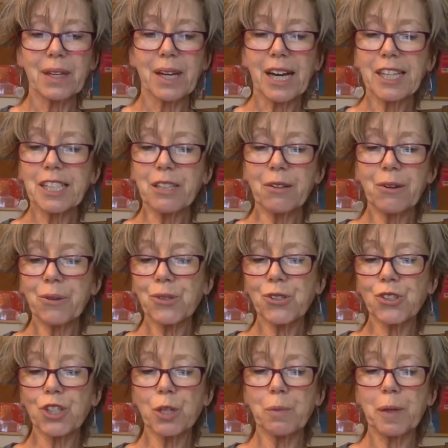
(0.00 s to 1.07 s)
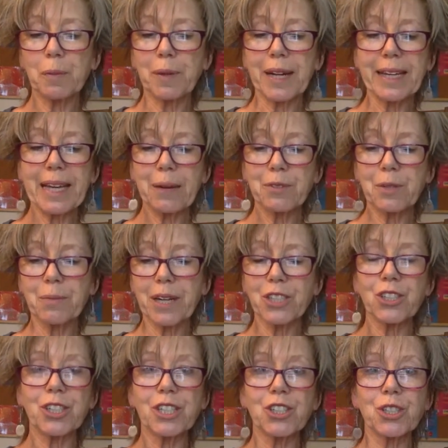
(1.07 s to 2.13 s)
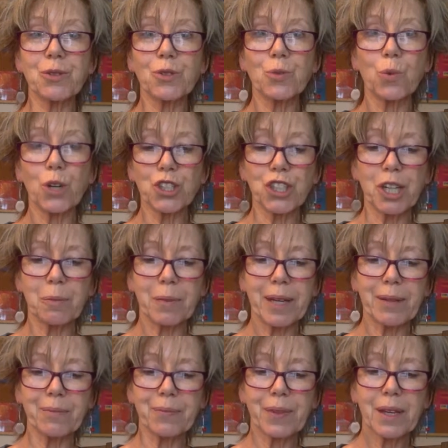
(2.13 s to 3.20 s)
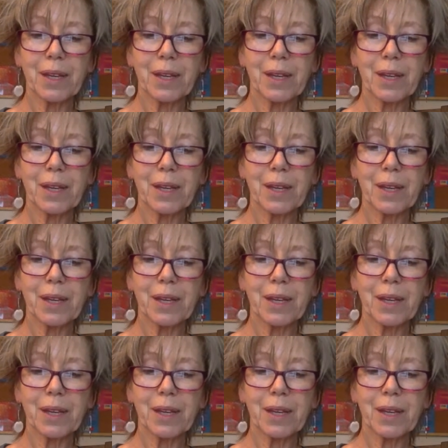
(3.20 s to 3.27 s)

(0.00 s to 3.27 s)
I knew it was stupid, but I kept imagining she was watching me.